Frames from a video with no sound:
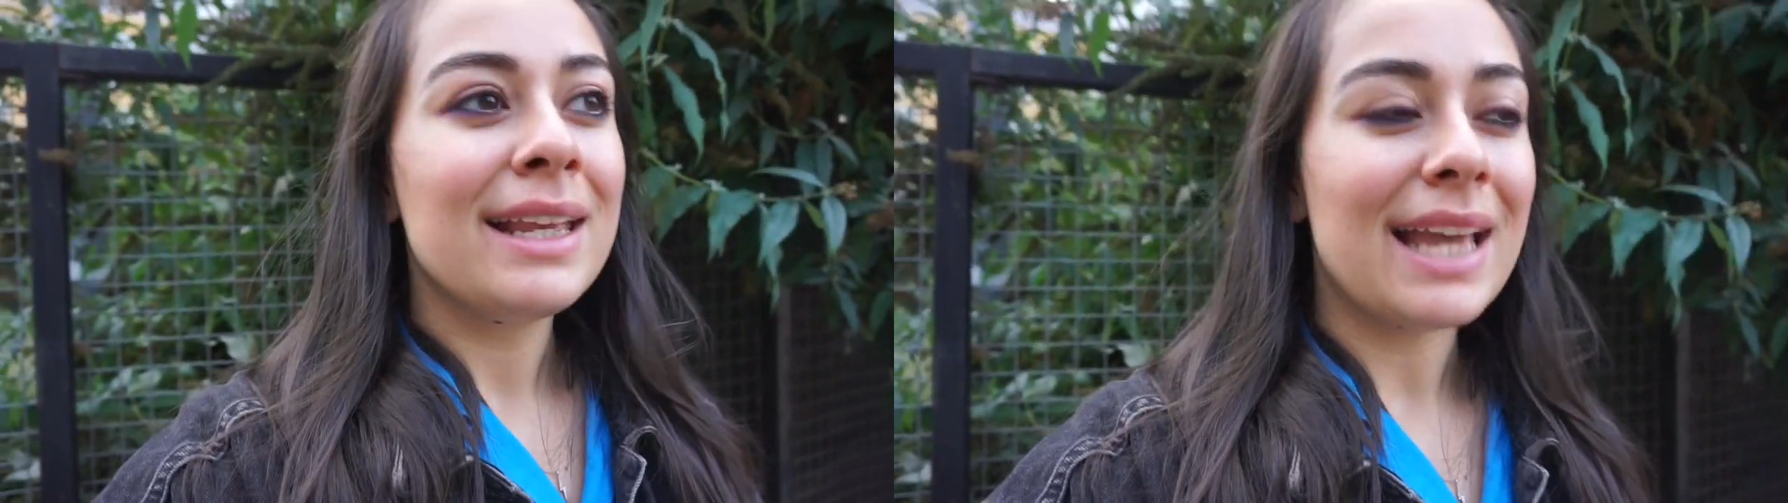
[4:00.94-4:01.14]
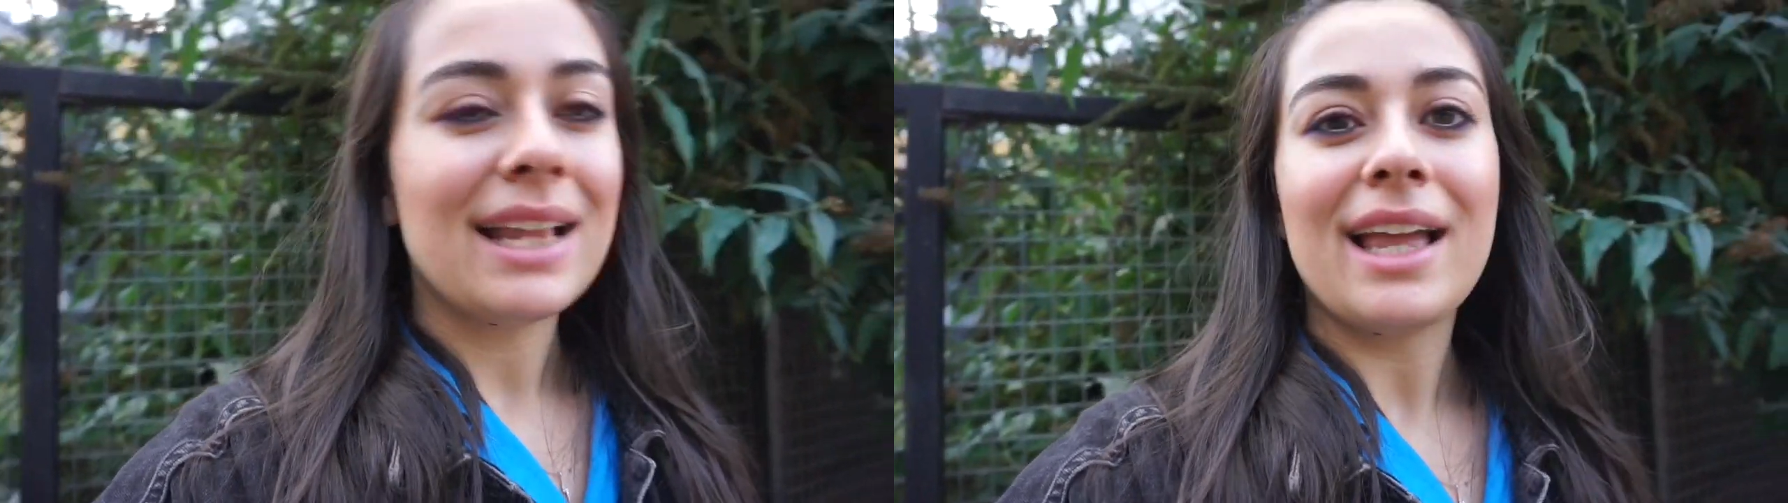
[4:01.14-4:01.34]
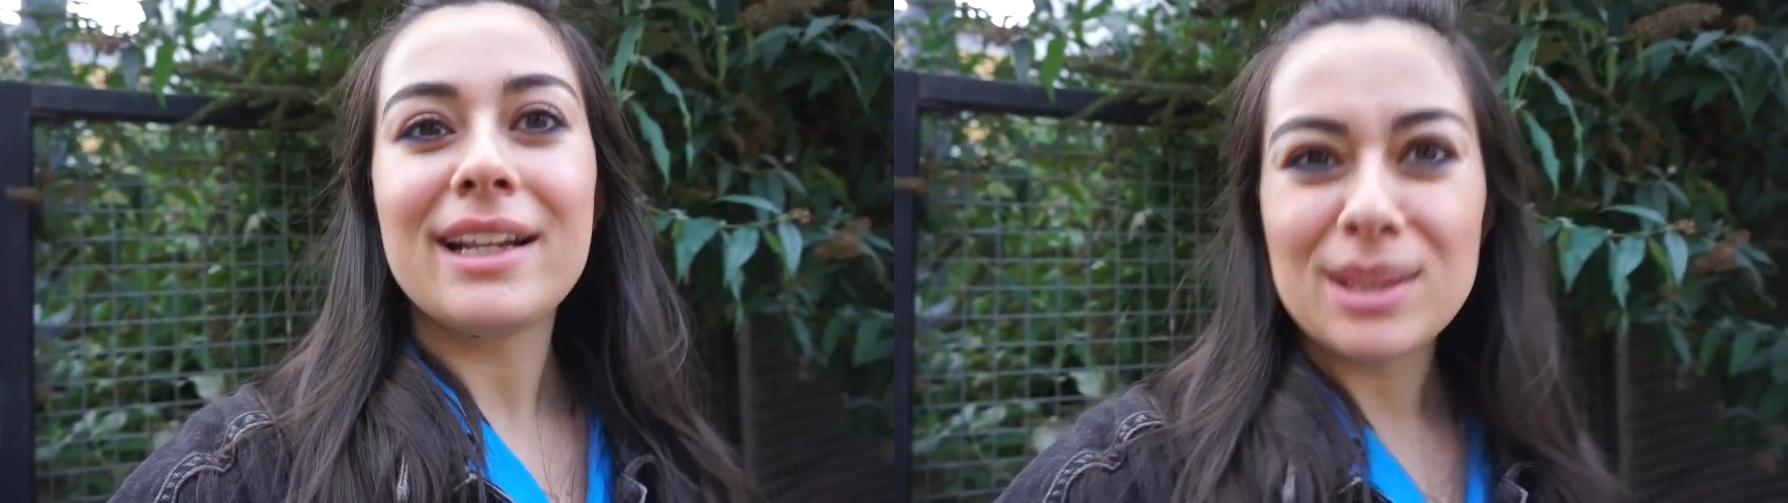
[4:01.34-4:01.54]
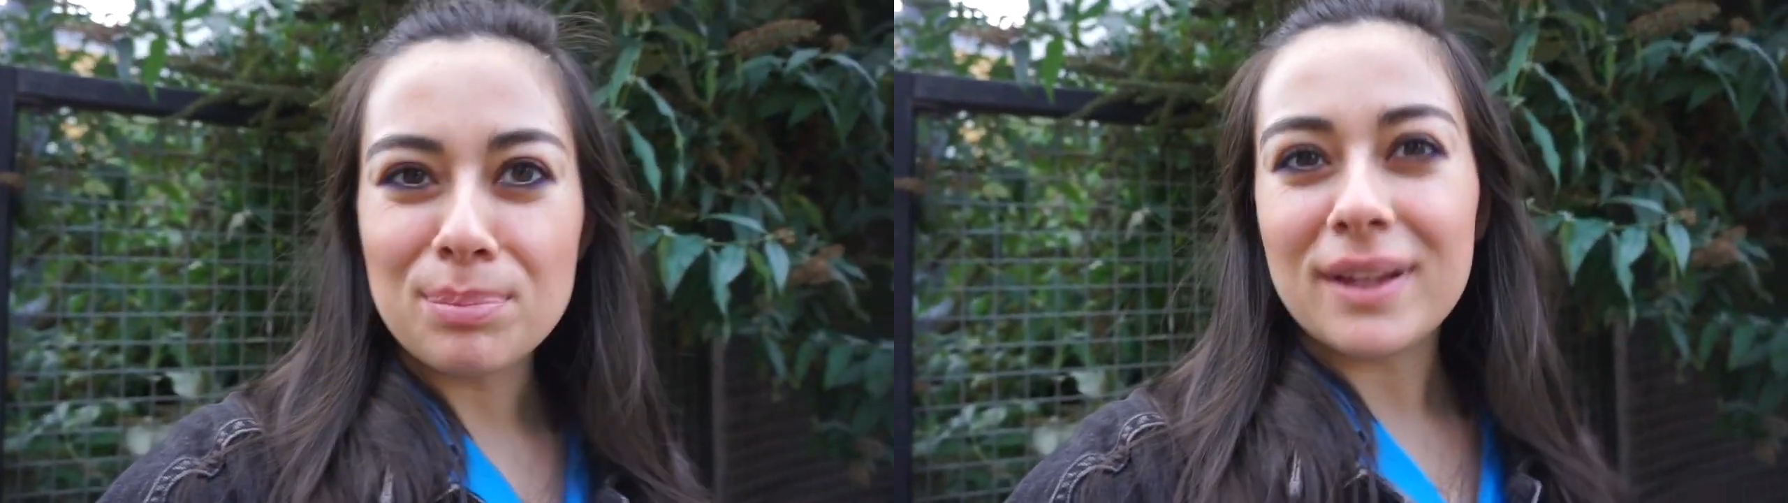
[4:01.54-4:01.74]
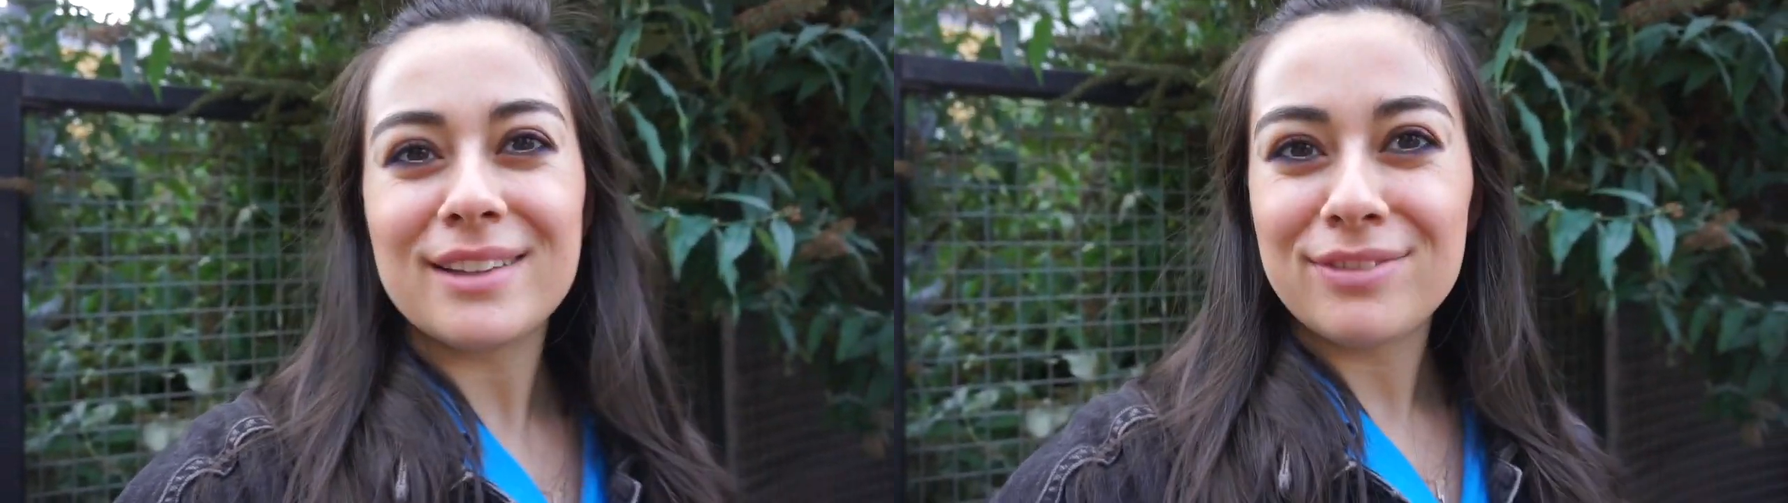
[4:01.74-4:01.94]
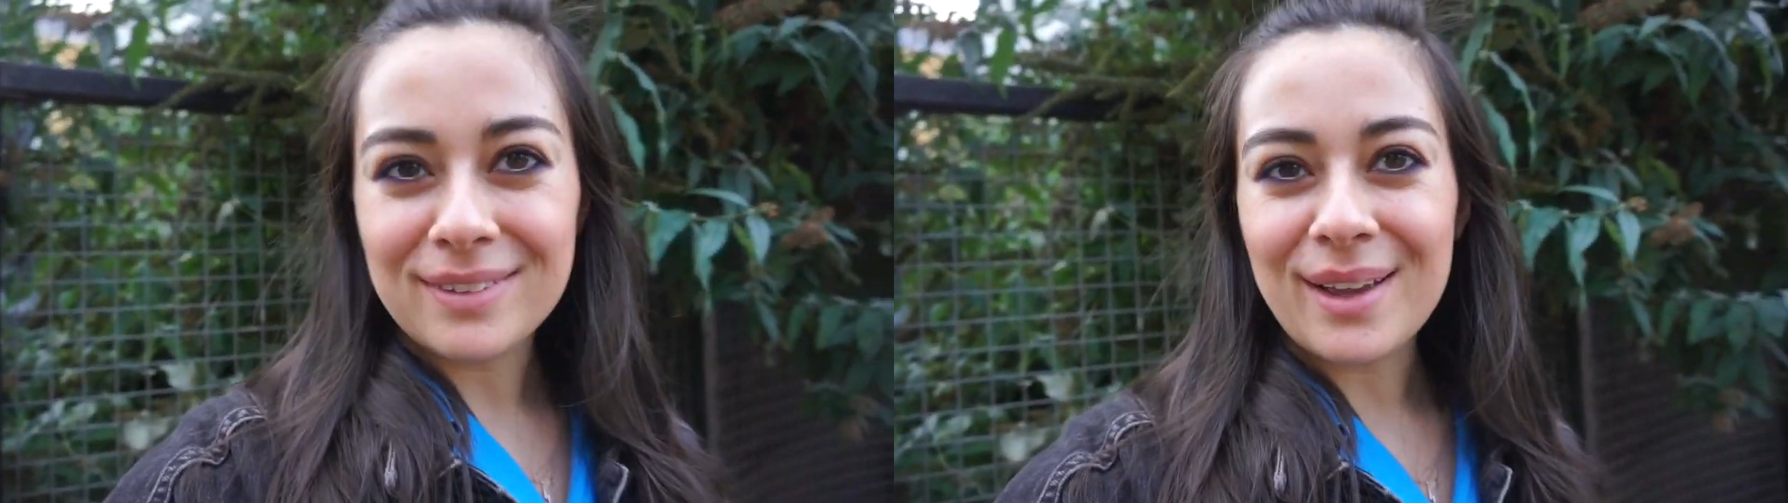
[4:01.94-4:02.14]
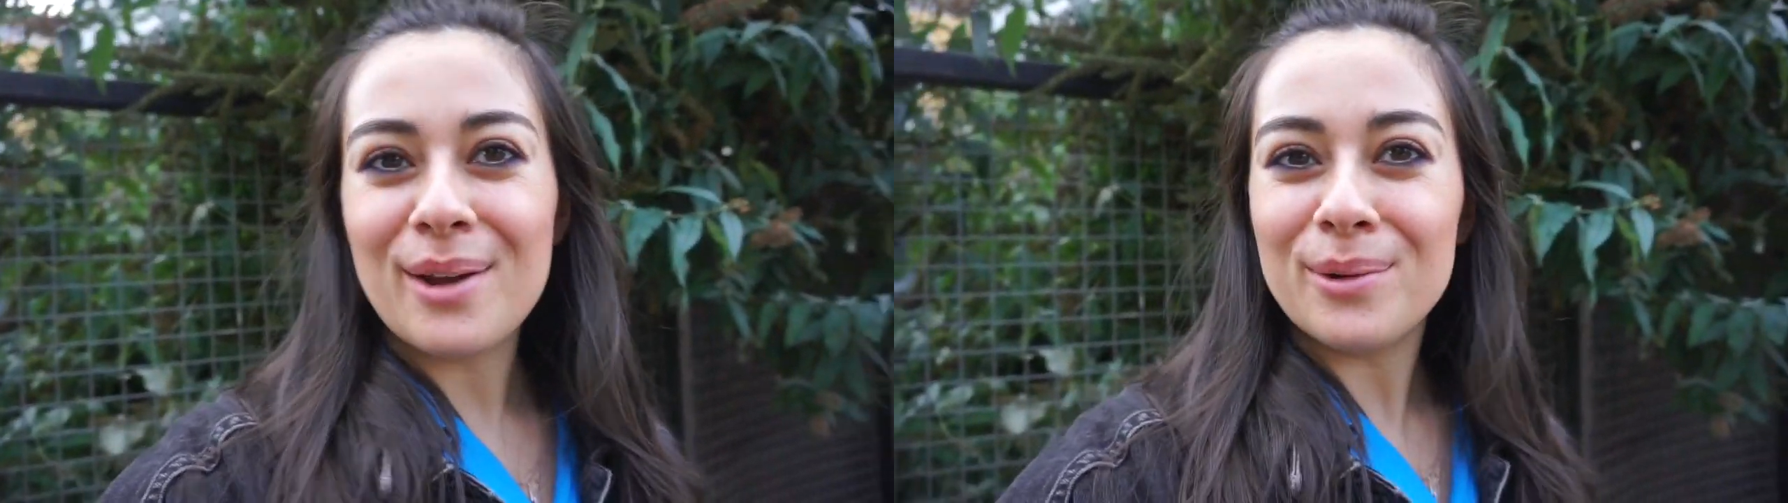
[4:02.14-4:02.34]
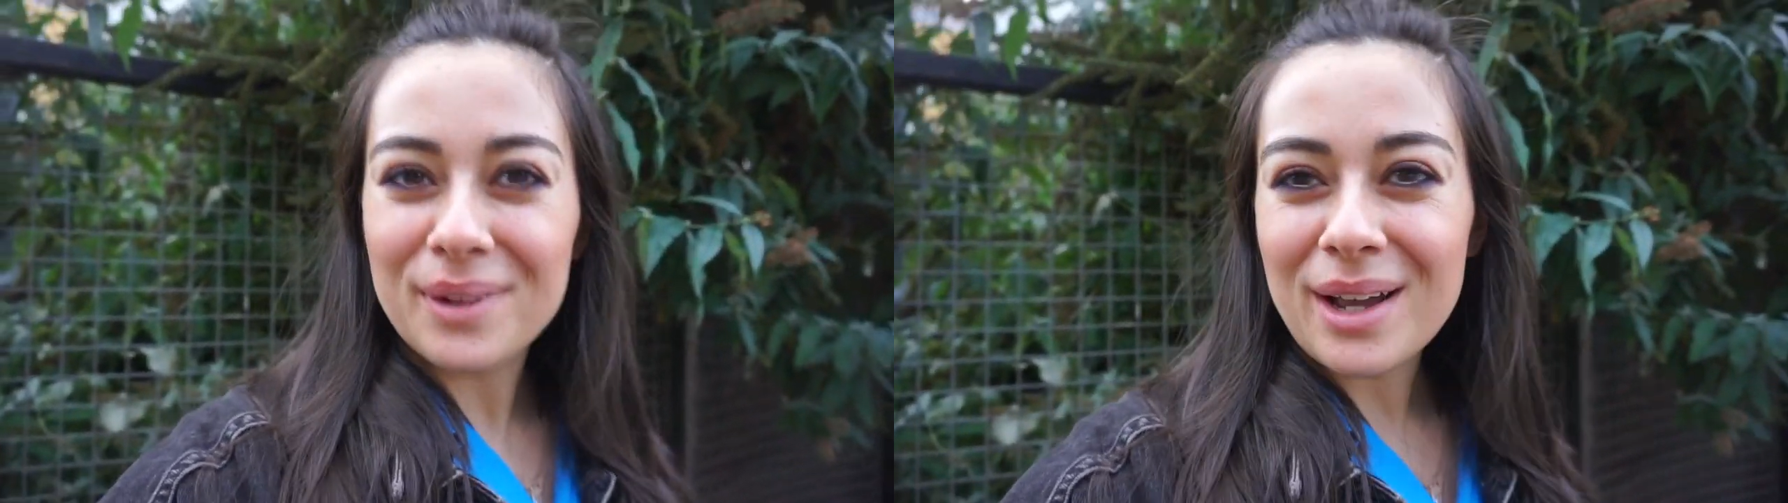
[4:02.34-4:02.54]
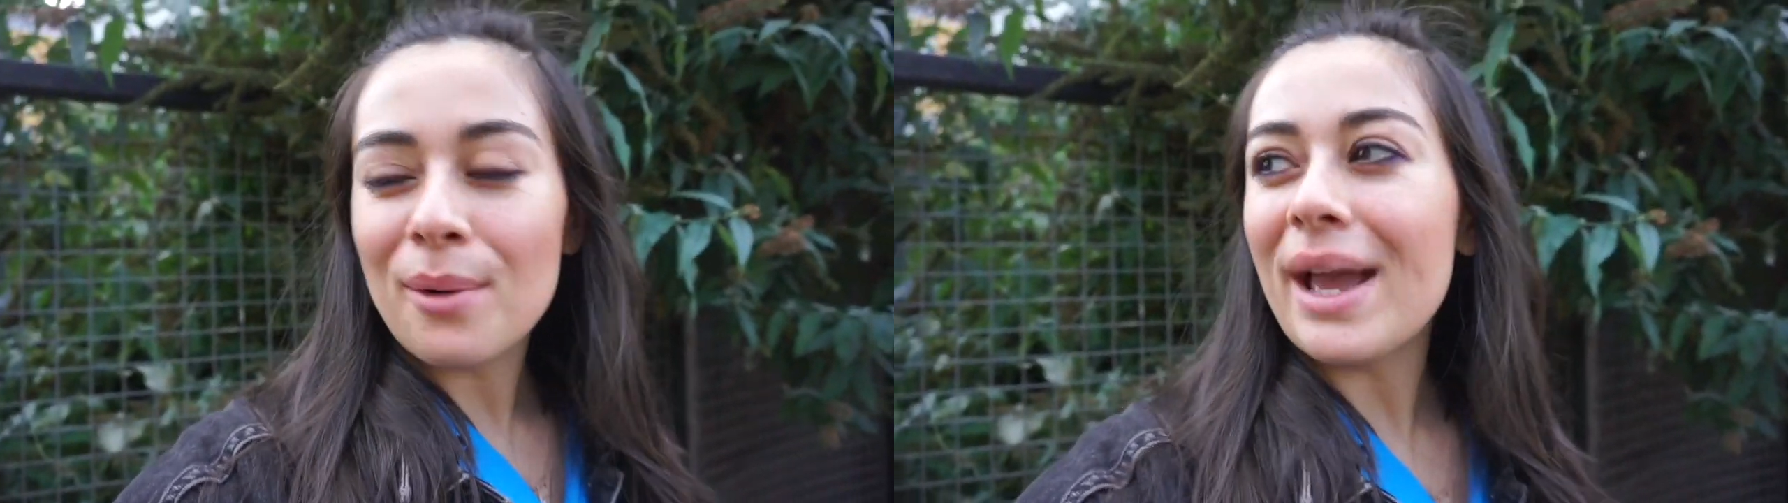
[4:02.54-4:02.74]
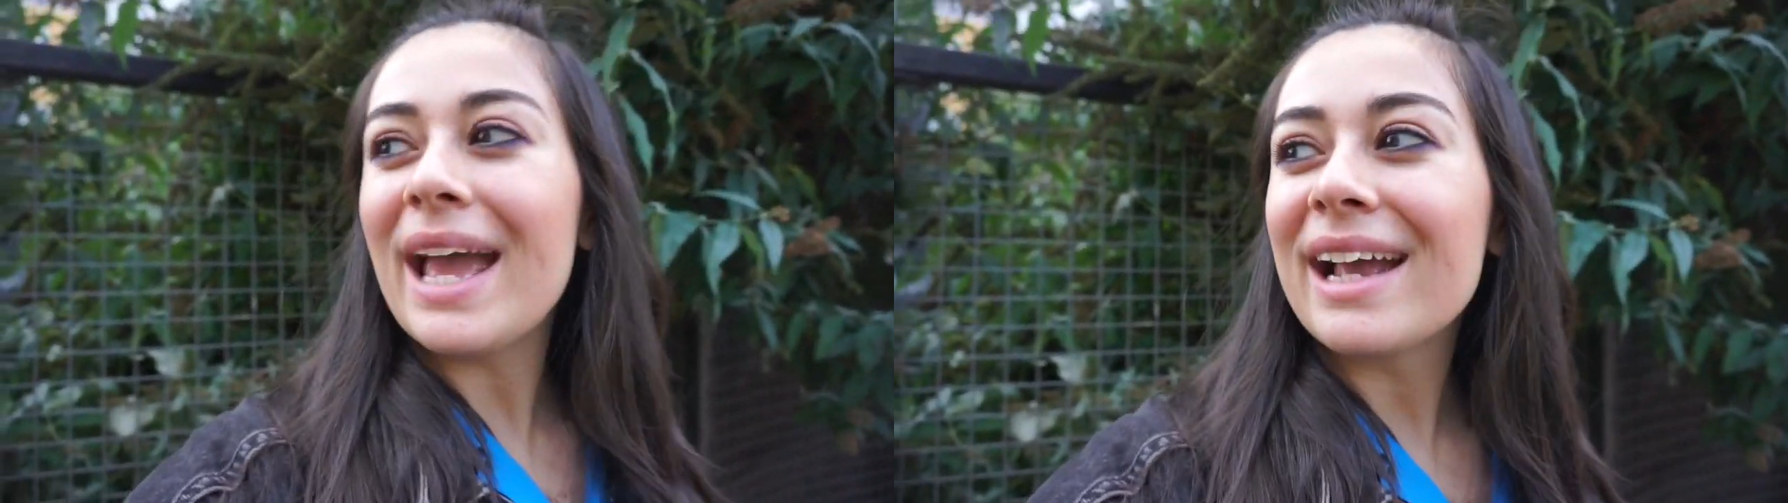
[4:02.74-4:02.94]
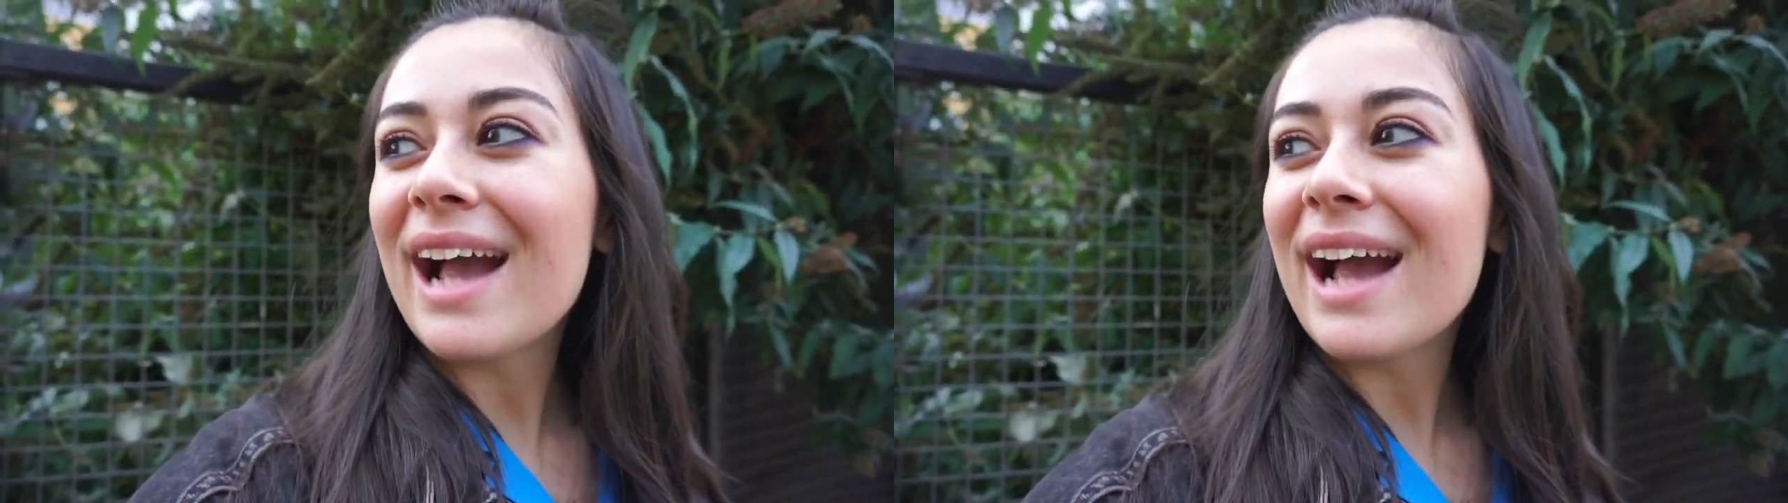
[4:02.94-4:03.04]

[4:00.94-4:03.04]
get like the blood flow going,